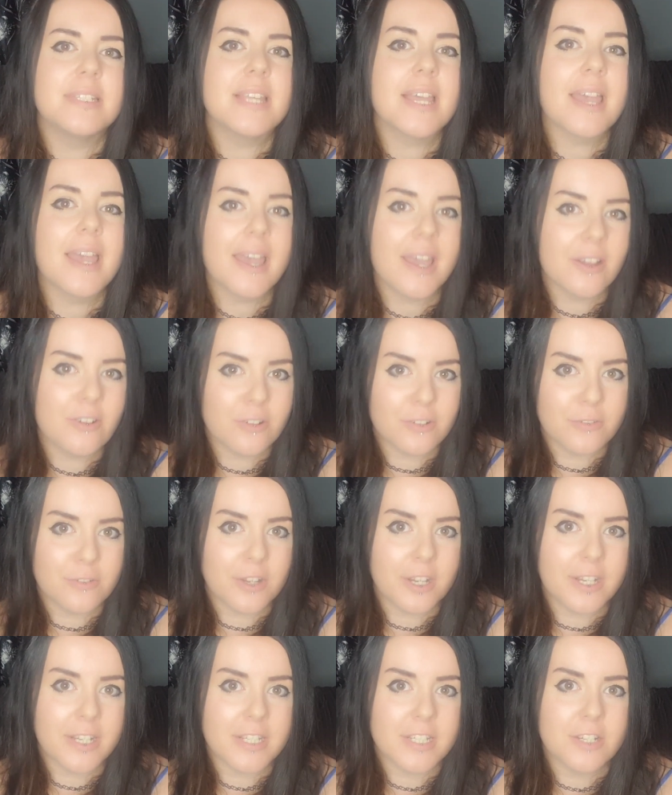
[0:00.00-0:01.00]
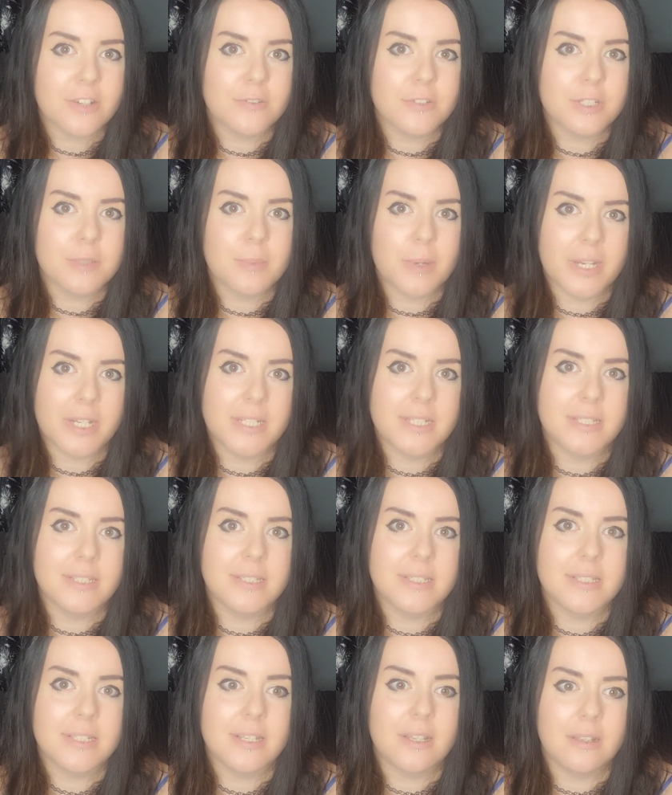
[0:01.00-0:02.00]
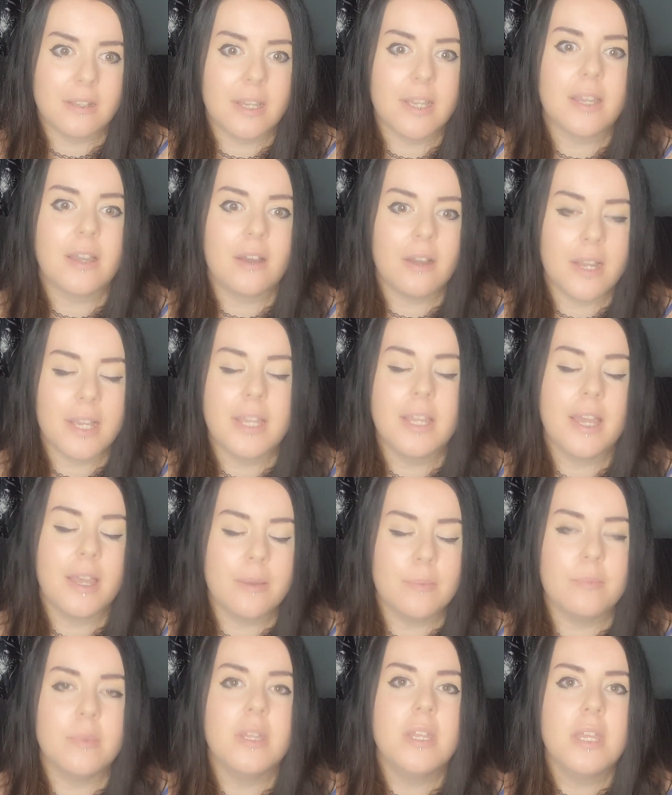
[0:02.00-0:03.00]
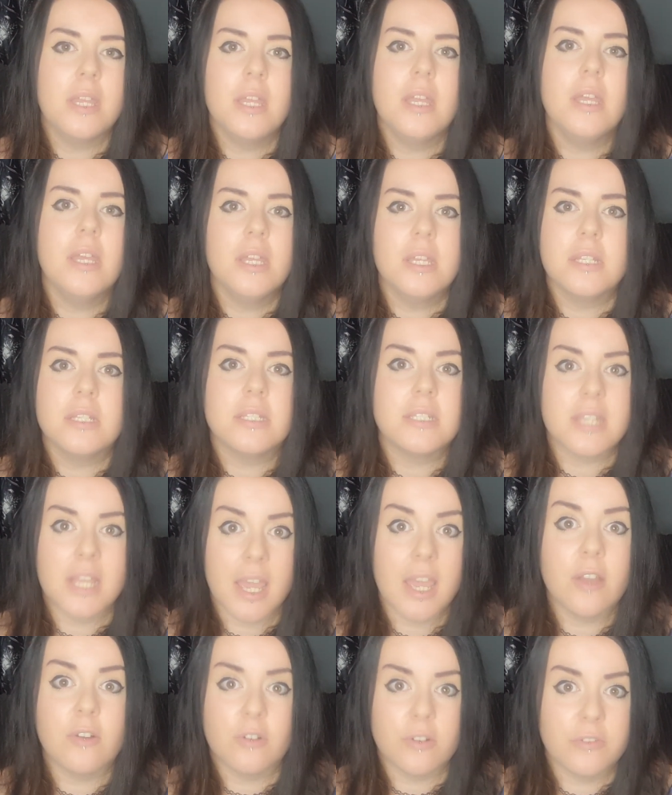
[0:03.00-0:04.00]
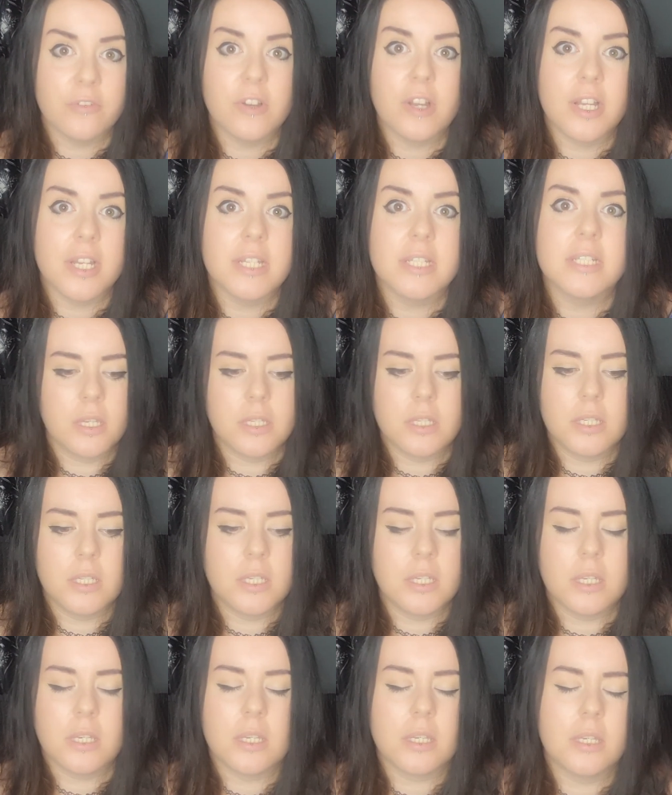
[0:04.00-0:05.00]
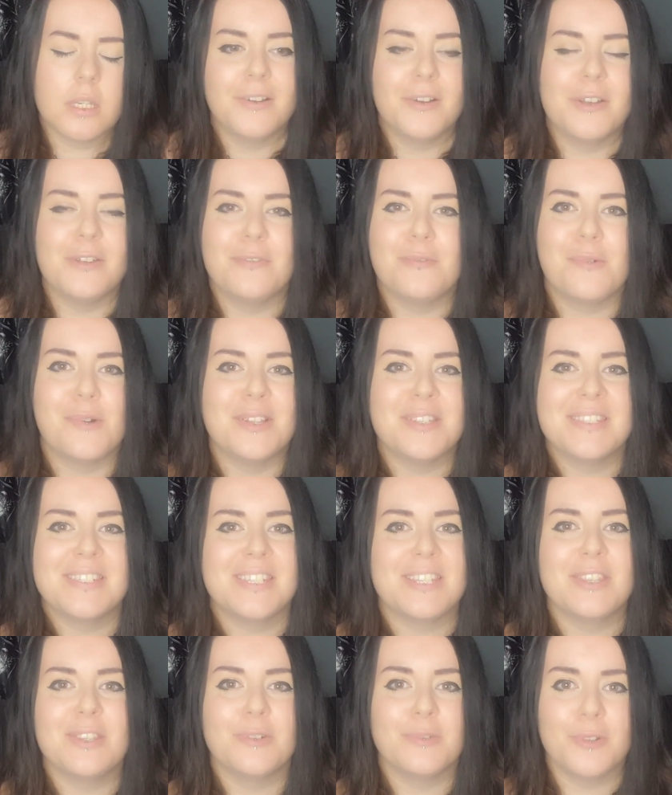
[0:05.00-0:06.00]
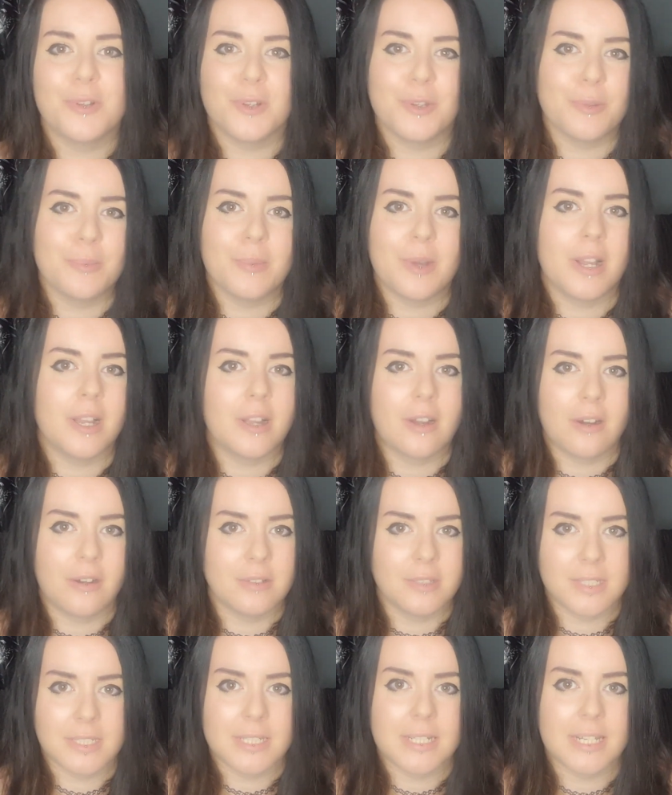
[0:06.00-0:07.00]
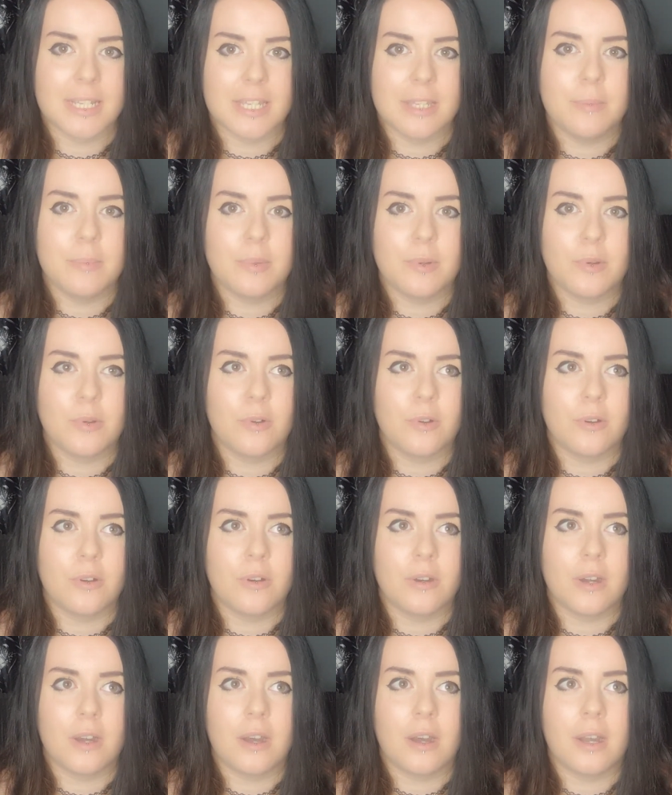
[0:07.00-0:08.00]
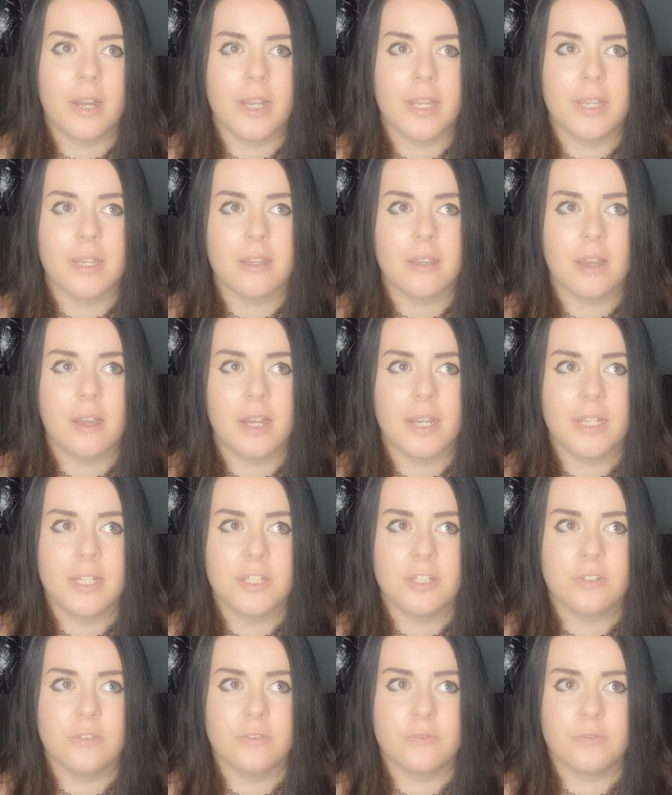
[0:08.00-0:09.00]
terrified of spiders. Like, I am terrified. If one's in the room, I can't sleep, or I kind of